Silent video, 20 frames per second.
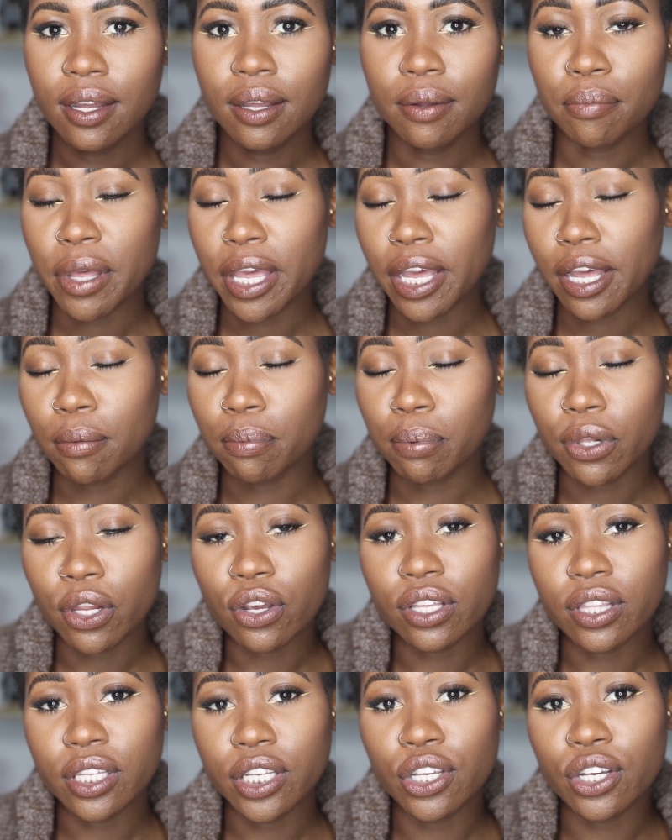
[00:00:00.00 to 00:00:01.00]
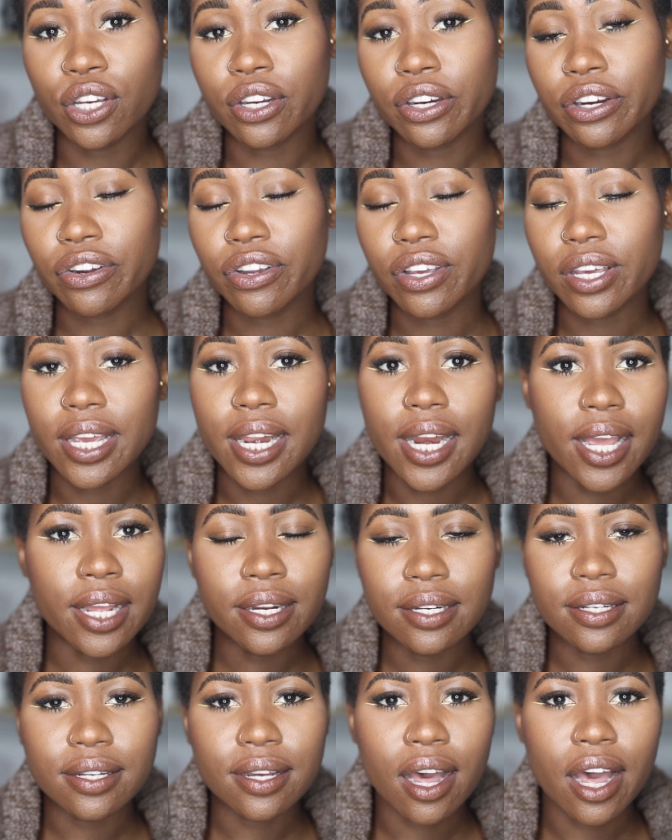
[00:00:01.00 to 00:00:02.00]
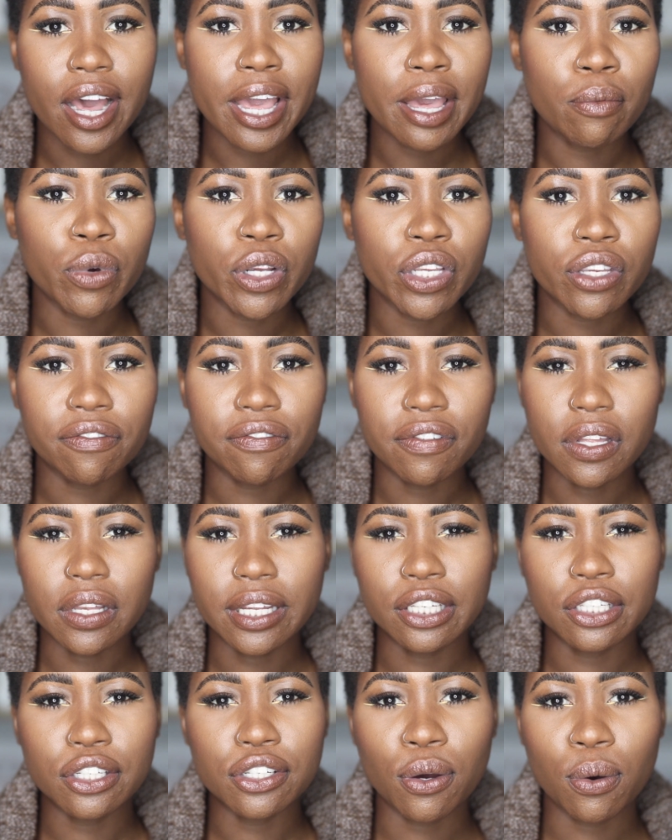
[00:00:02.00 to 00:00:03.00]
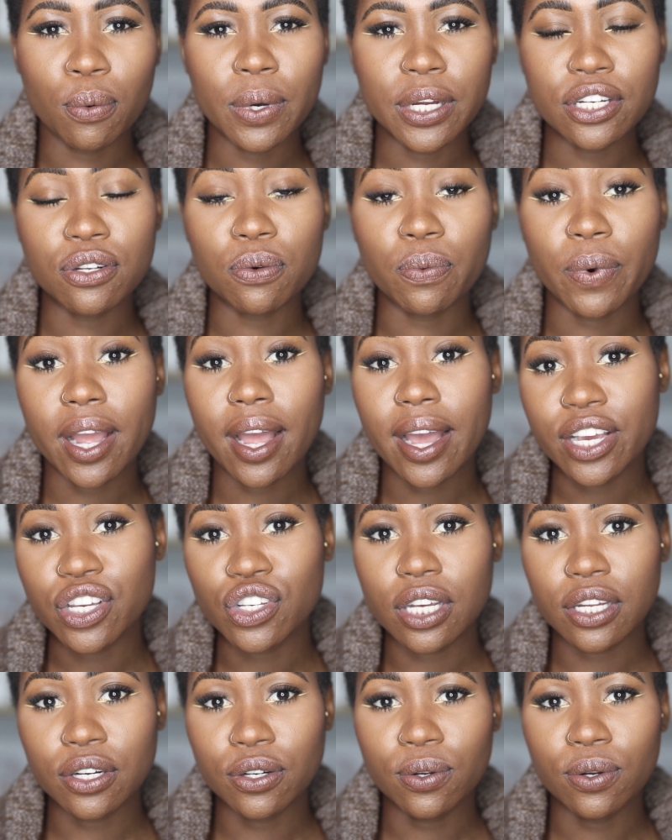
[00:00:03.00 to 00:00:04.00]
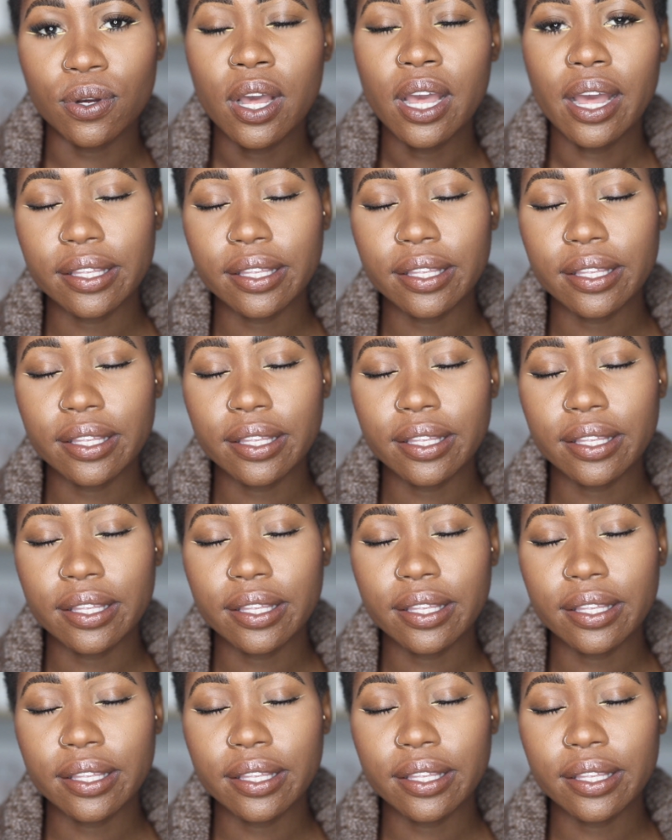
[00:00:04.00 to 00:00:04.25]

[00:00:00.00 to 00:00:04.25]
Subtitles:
makeup look that you can create anytime when you feel like you don't want to wear eyeshadow.